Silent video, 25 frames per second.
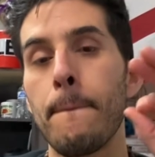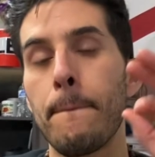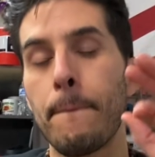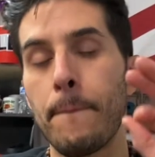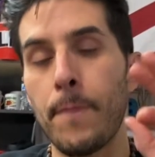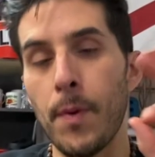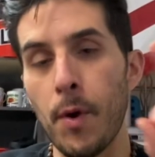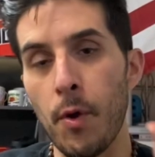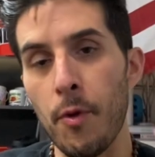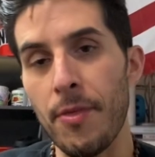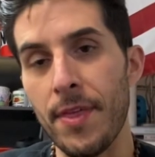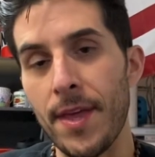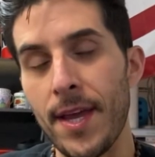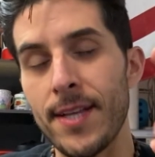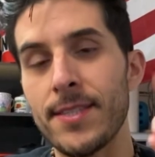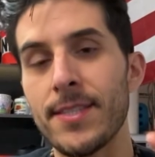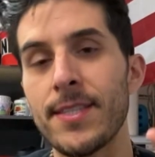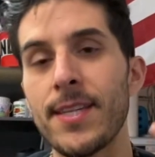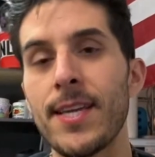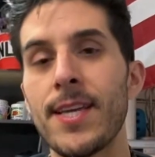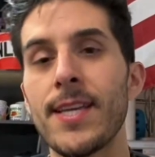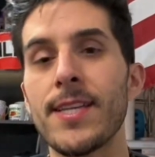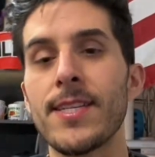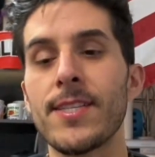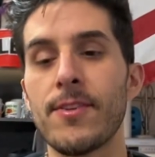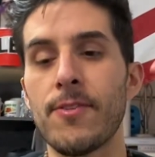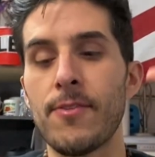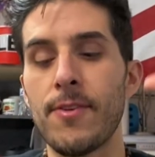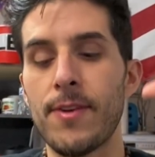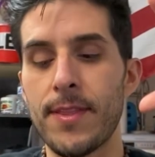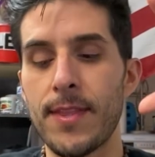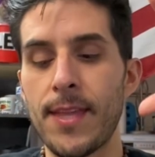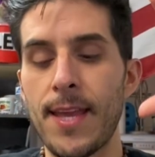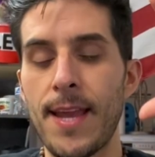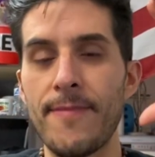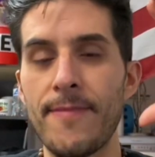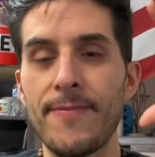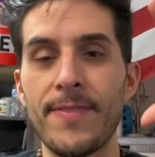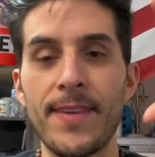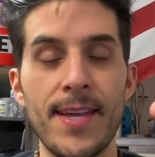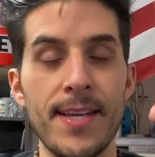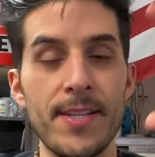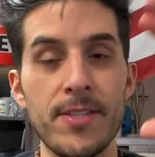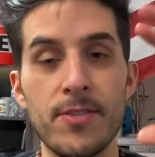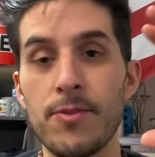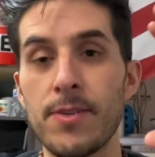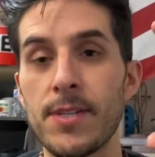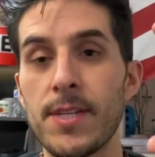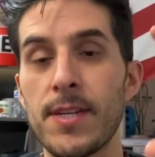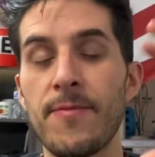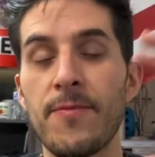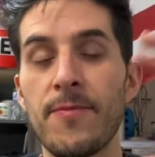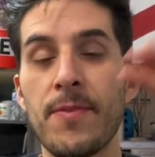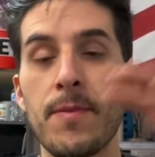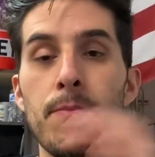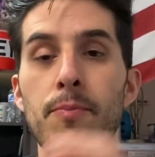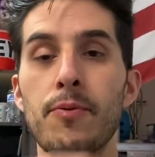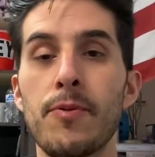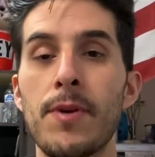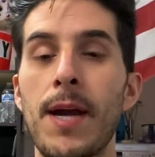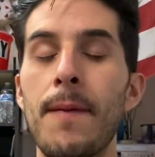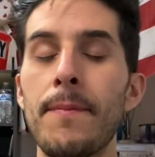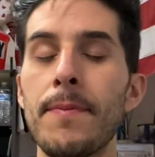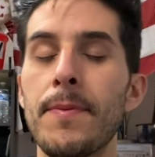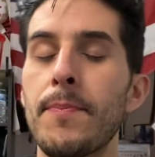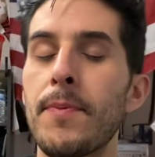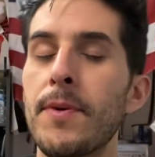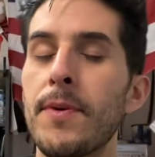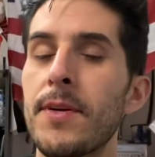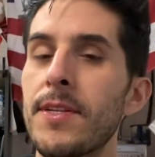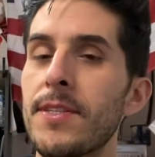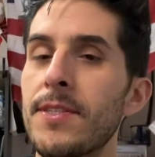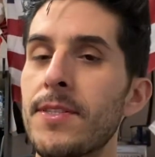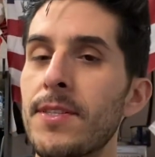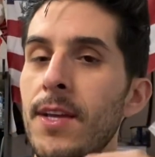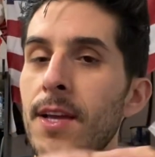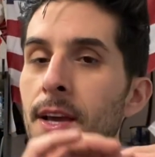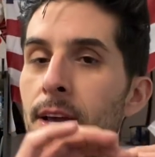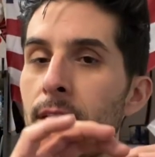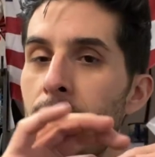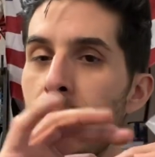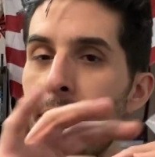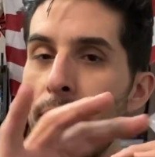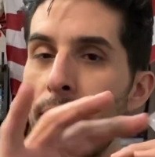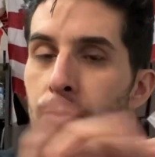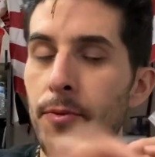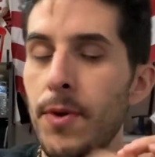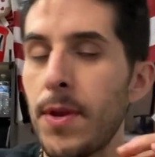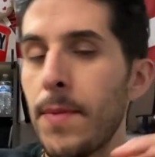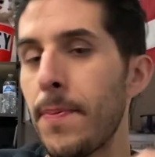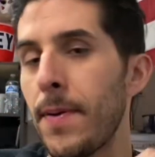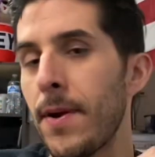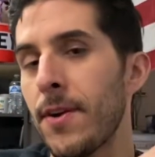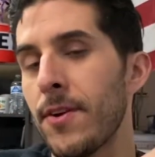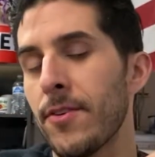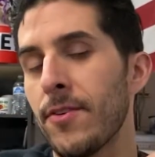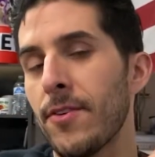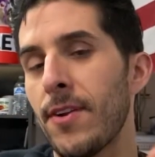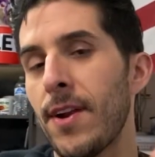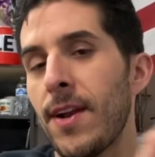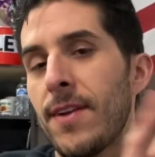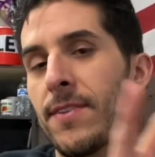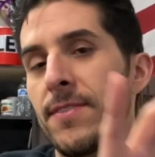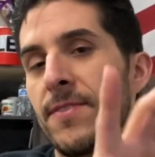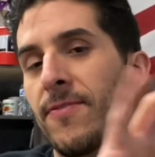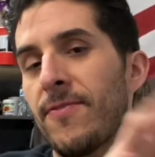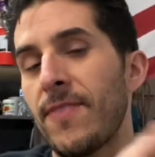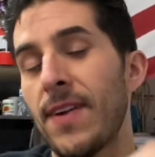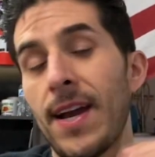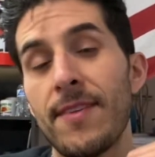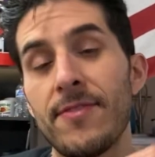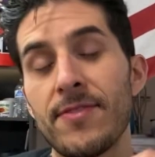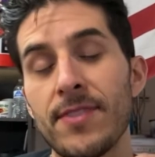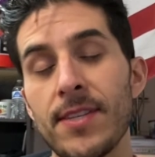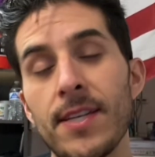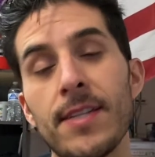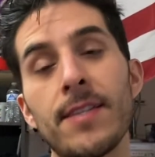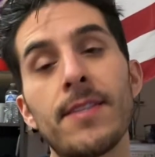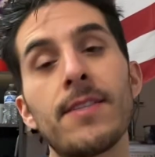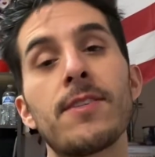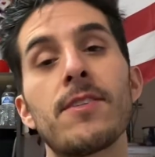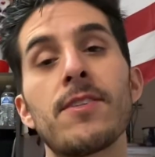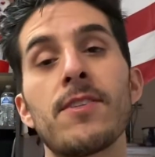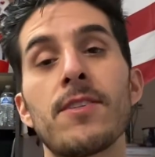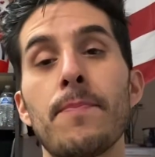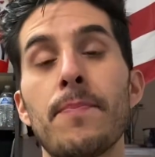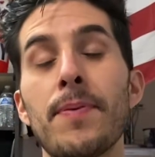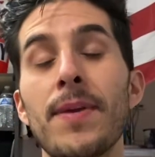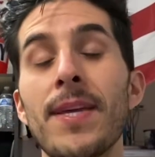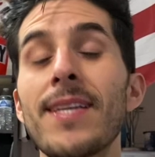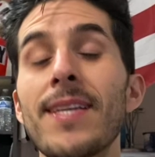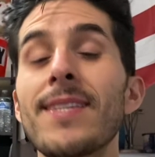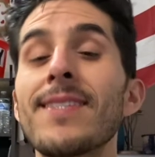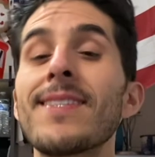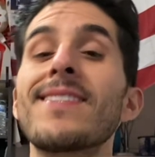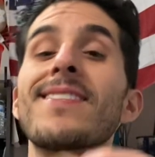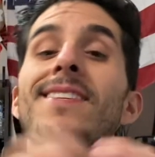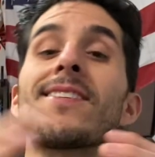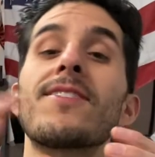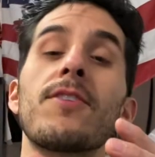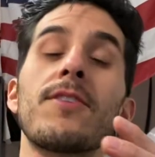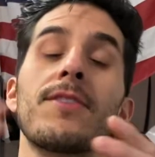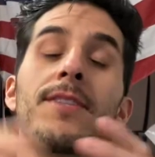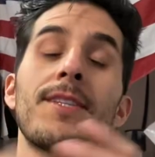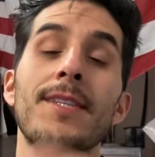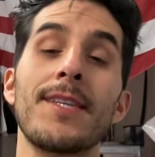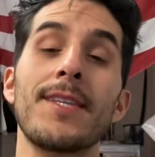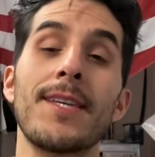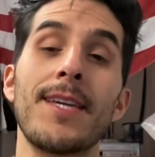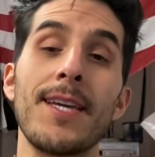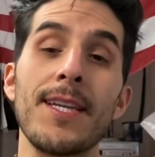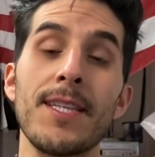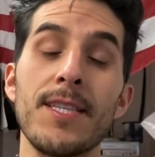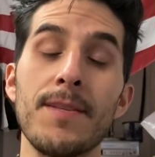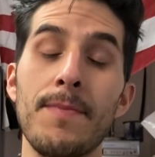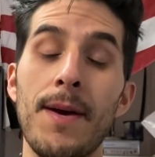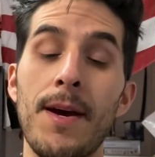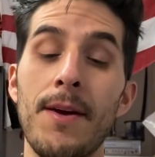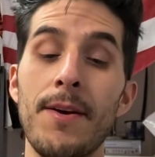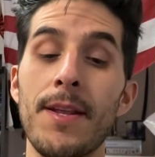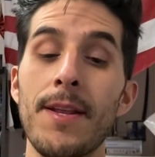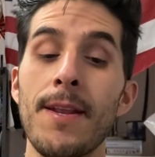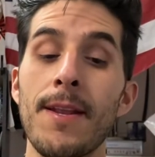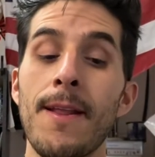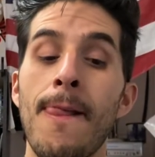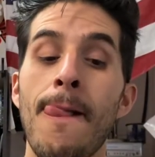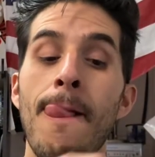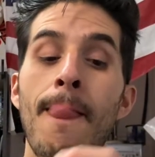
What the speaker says: Both essays, they have to answer a different prompt, but it's 3 paragraphs, 5 sentences apiece. As I talked to the kids about it,